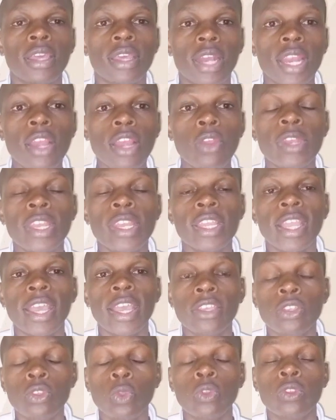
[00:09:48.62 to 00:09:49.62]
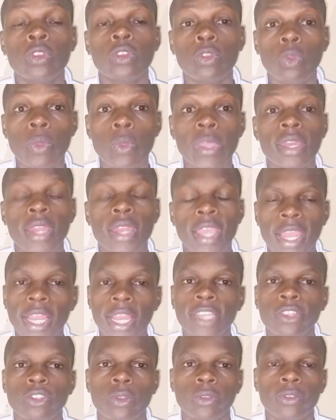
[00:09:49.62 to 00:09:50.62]
Raila Odinga used to win
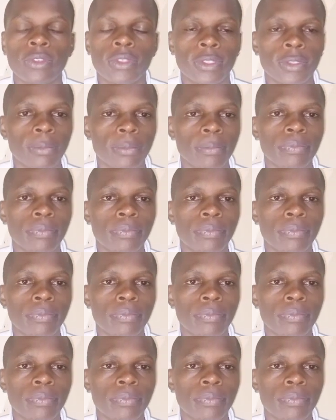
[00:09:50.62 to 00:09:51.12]
elections,